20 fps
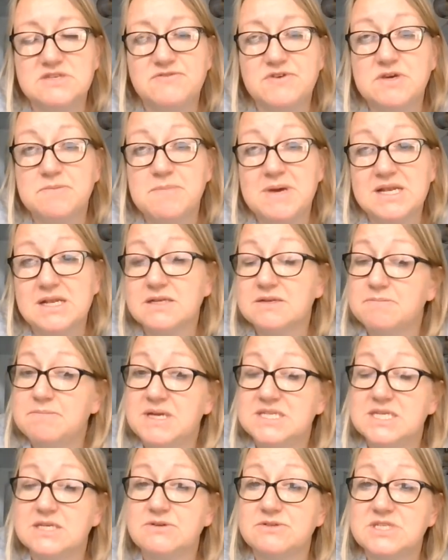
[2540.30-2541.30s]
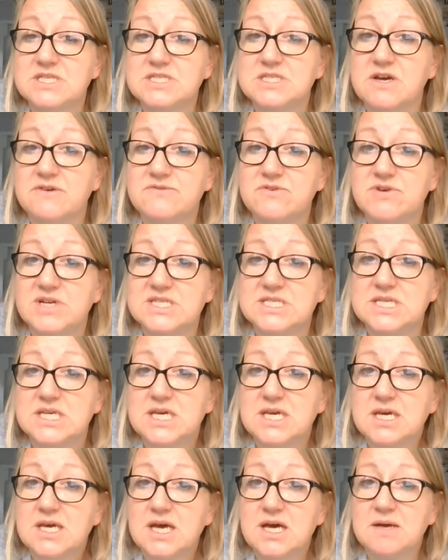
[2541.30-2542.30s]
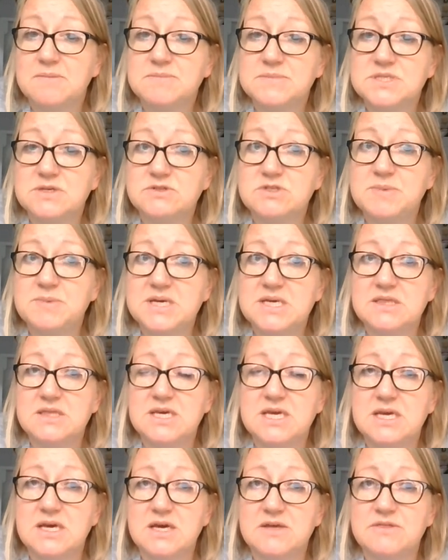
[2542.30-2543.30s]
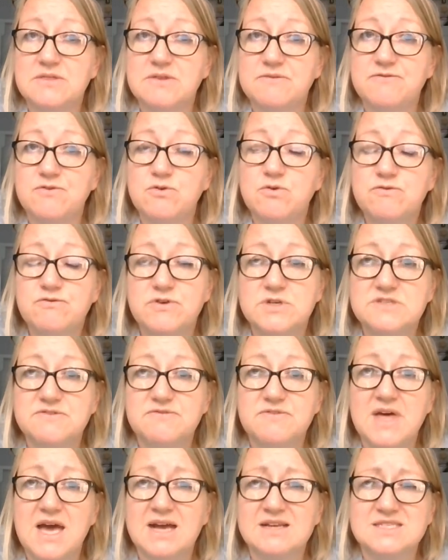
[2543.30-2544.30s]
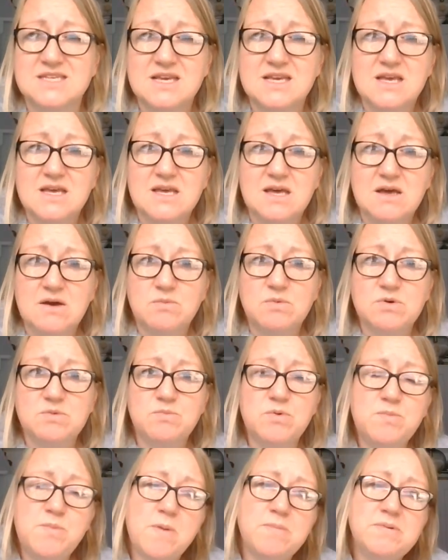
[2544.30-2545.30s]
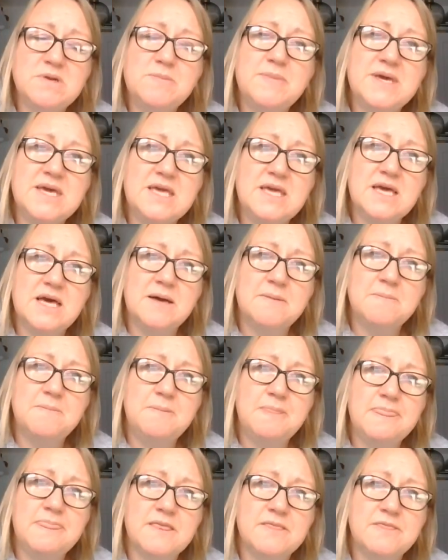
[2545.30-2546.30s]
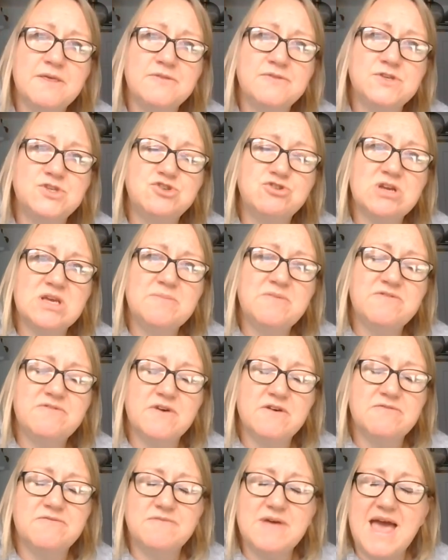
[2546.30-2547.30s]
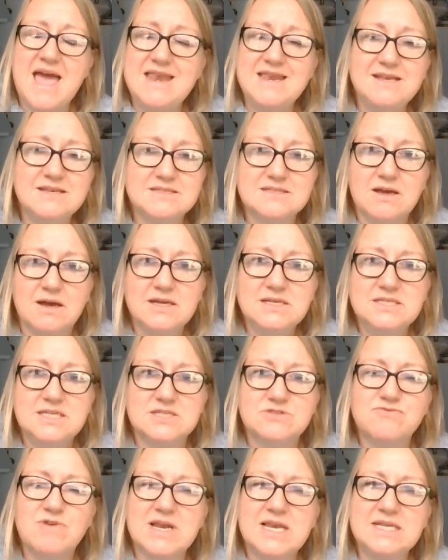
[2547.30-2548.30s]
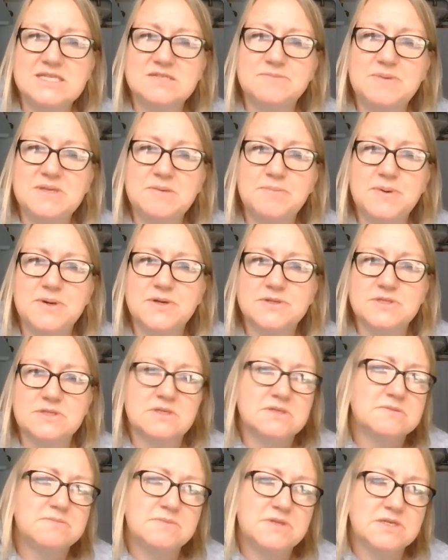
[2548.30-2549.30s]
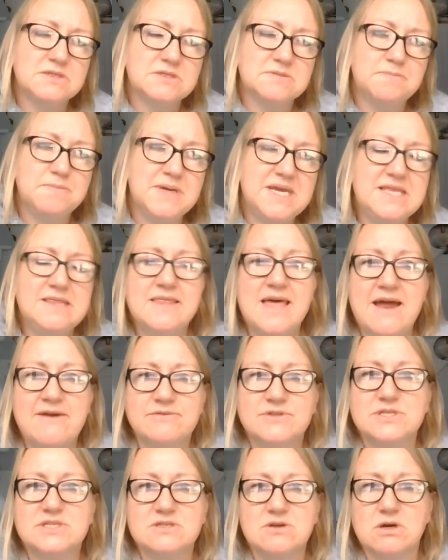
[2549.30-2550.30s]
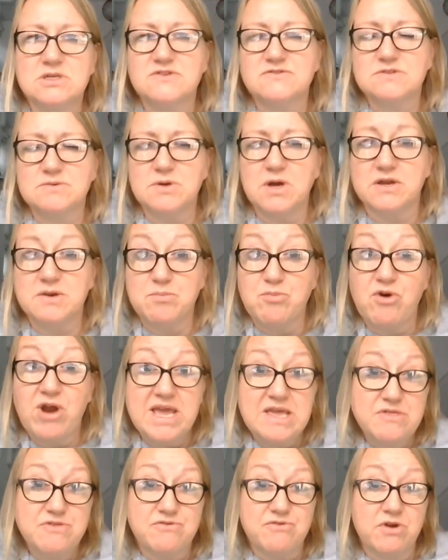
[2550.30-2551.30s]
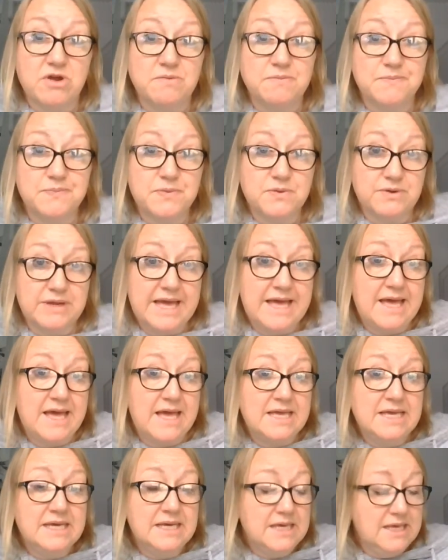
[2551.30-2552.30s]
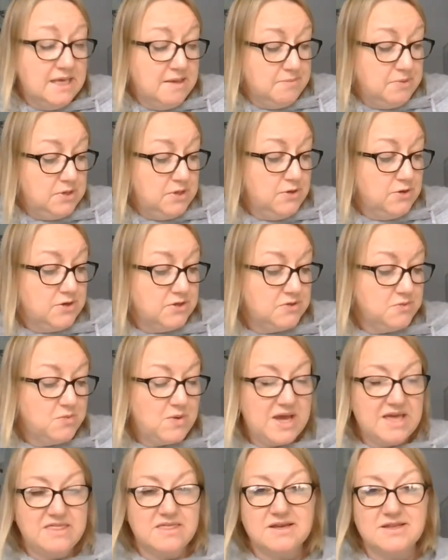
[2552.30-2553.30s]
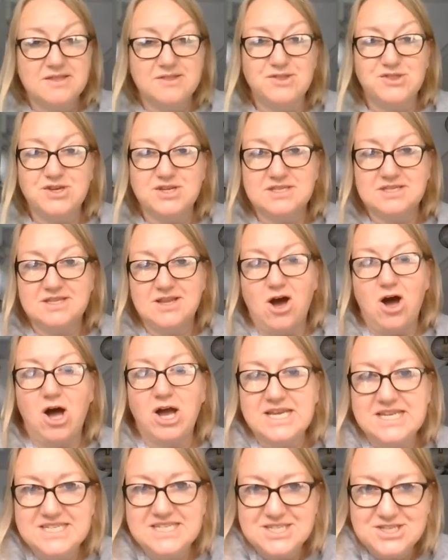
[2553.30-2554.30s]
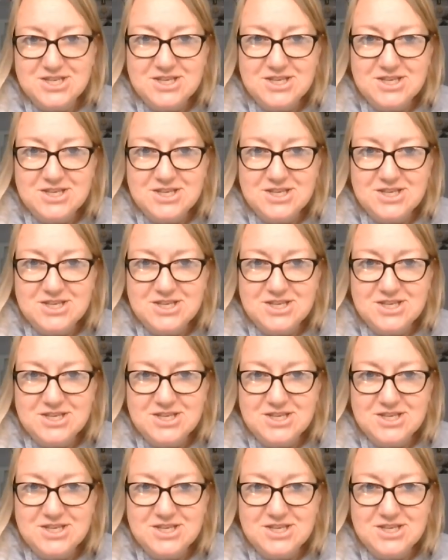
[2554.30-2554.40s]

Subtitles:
and medical discoveries. So to be at the forefront of that will probably be the dream of any scientist, really, to be the person that's been there at the start of some kind of breakthrough. Okay, but look at the way that Hyde